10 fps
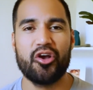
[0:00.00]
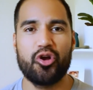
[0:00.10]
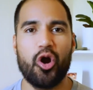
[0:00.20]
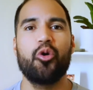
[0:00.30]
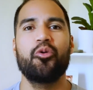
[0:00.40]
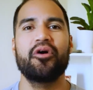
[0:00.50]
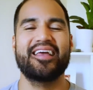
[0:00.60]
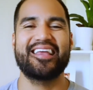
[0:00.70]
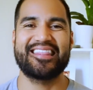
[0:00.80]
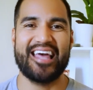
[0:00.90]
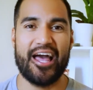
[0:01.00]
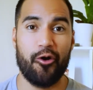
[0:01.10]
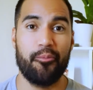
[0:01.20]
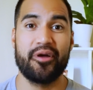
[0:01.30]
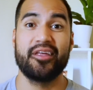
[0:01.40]
Go get the
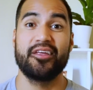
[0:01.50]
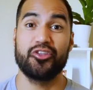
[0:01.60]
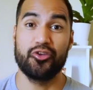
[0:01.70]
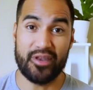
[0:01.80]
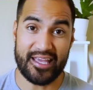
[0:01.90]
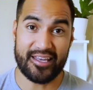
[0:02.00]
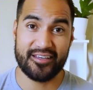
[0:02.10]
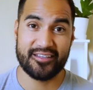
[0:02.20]
help you need.